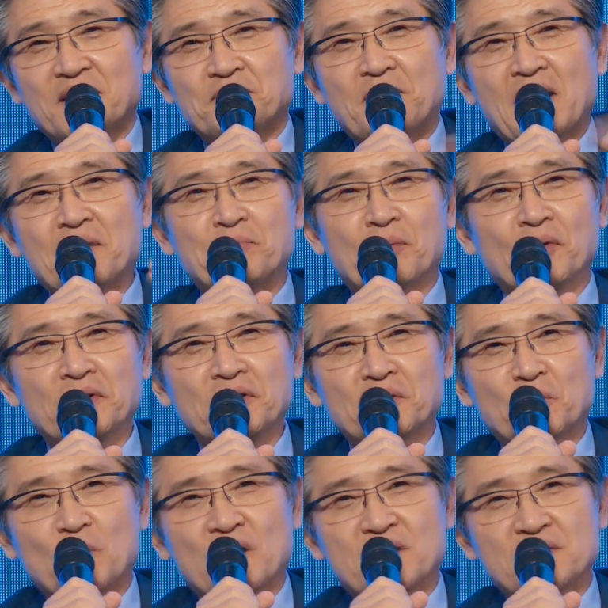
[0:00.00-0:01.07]
My point
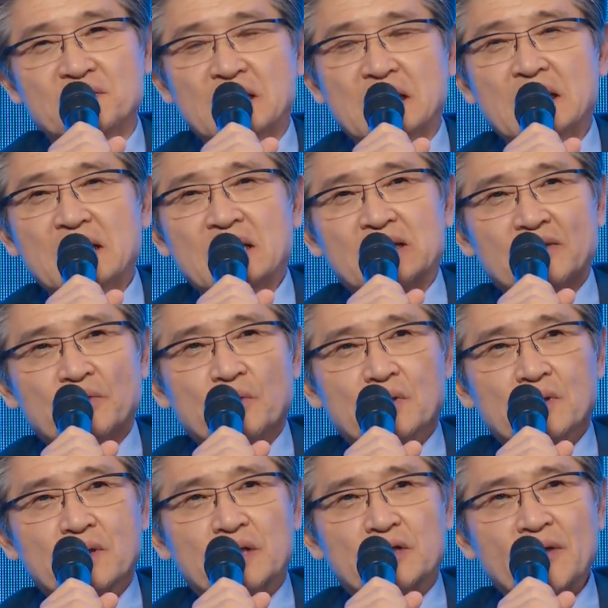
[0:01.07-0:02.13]
was,
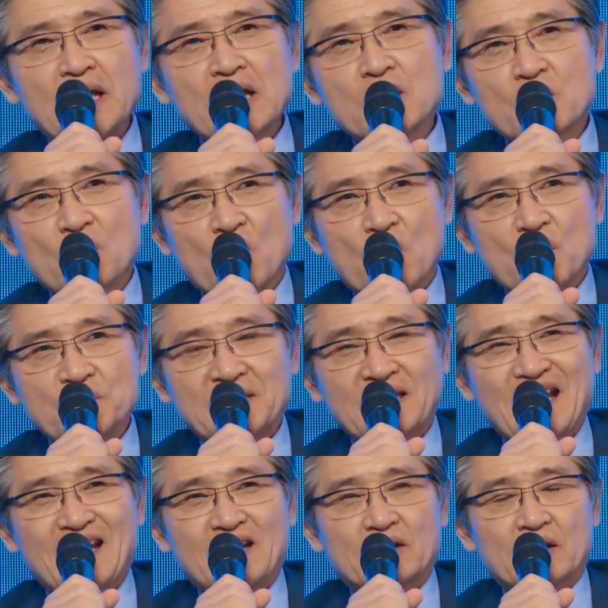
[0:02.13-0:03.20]
the green growth
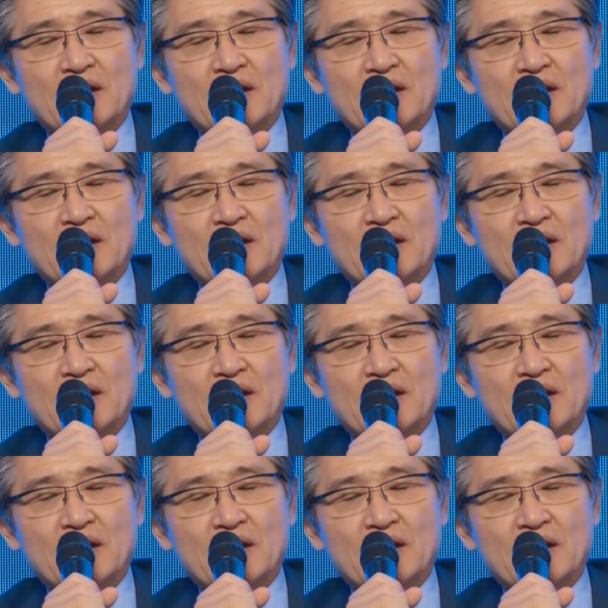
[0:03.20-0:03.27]
can